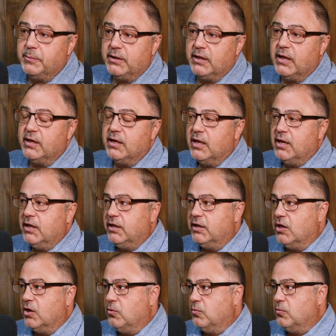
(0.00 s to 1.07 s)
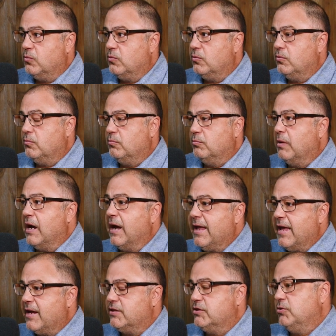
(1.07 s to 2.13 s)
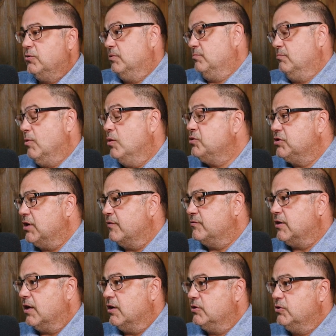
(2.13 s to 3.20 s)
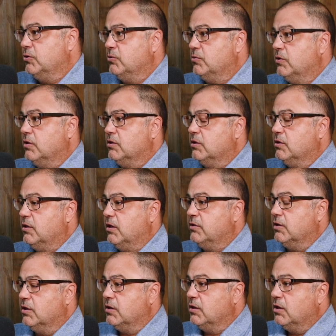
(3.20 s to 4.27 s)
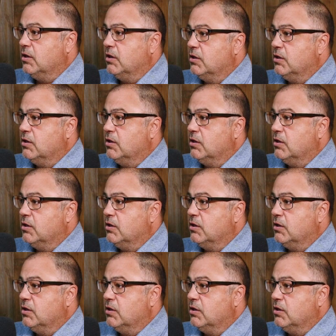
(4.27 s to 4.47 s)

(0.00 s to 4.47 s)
I mean, I you know, my attitude, most chefs' attitude in, in the